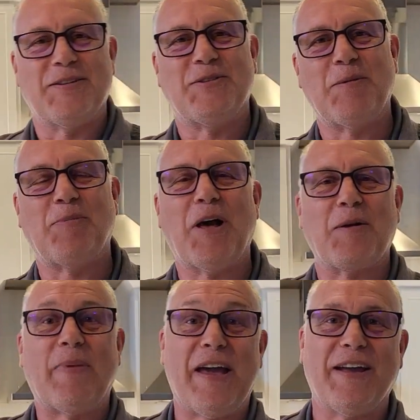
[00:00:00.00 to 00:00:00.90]

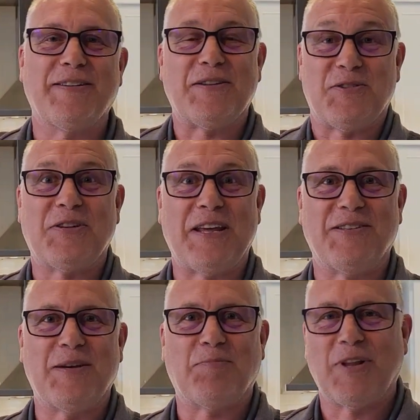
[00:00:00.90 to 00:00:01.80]
Ziploc bag didn't stay
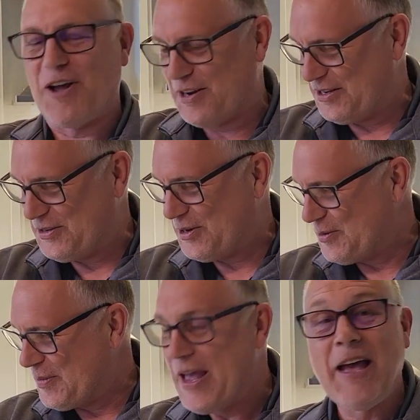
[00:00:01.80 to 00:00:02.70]
Ziplocked.
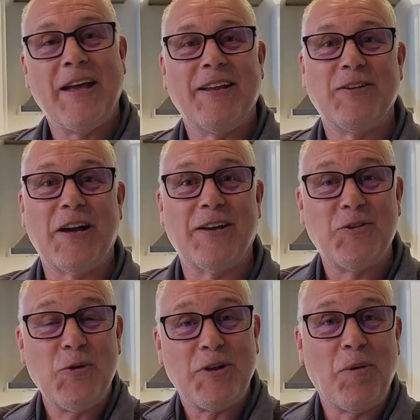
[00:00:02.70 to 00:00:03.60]
So
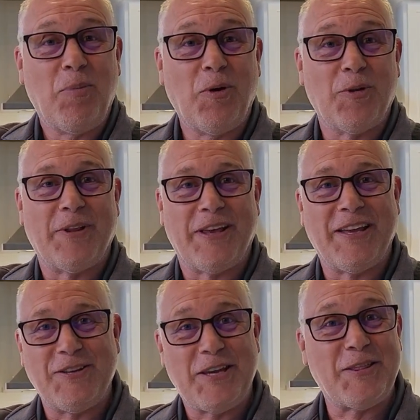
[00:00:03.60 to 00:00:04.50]
do it in a bowl
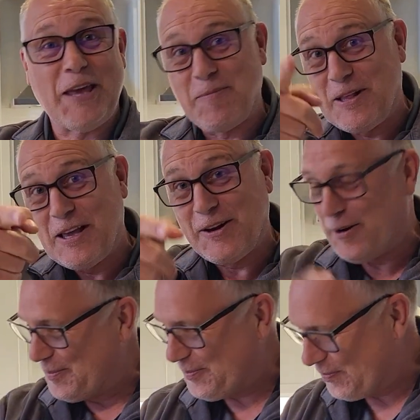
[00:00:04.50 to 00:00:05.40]
and you can thank me later.
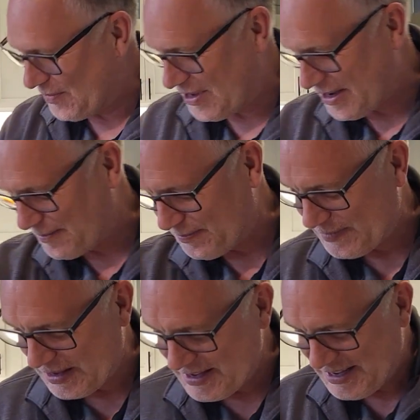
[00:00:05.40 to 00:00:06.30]
Okay.
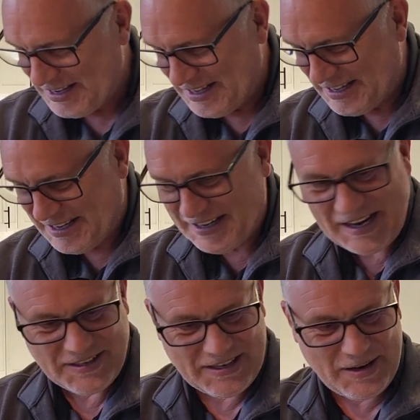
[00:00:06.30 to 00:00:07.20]

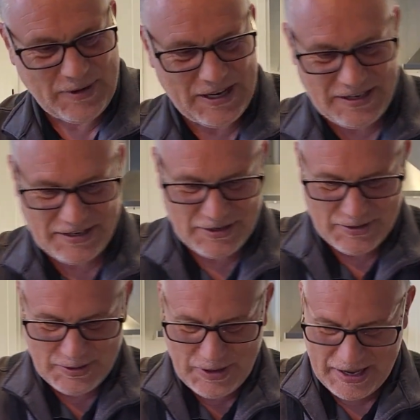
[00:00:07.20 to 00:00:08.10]
Next thing we need to
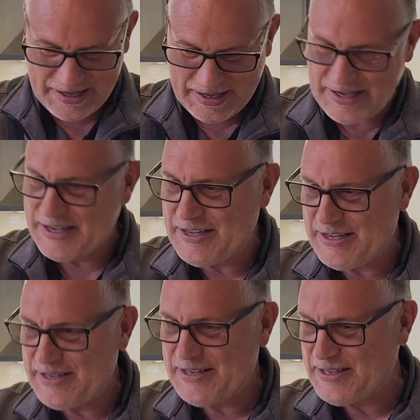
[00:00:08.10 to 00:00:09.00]
do
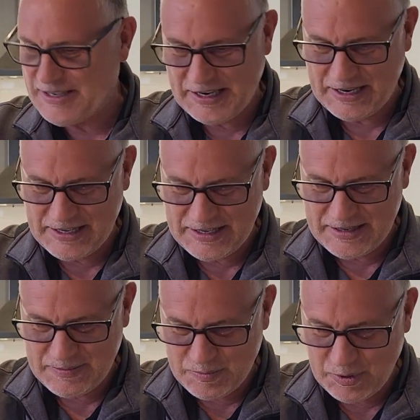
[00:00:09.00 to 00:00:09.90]
is
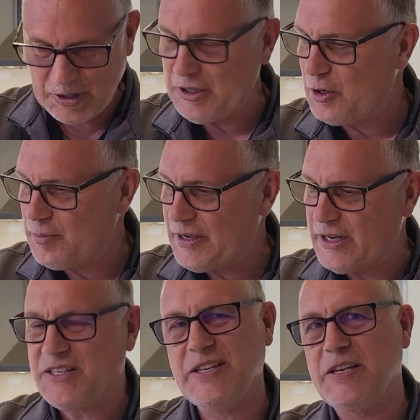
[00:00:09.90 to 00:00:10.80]
put a little bit
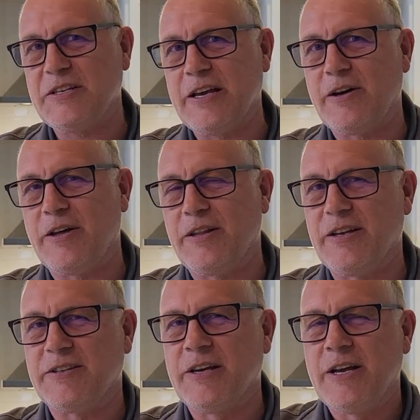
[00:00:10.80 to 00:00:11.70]
of seasoning on
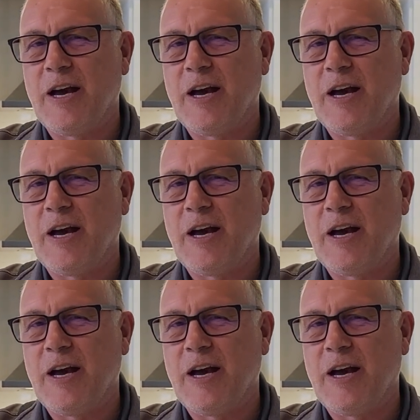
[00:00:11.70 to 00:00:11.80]
this.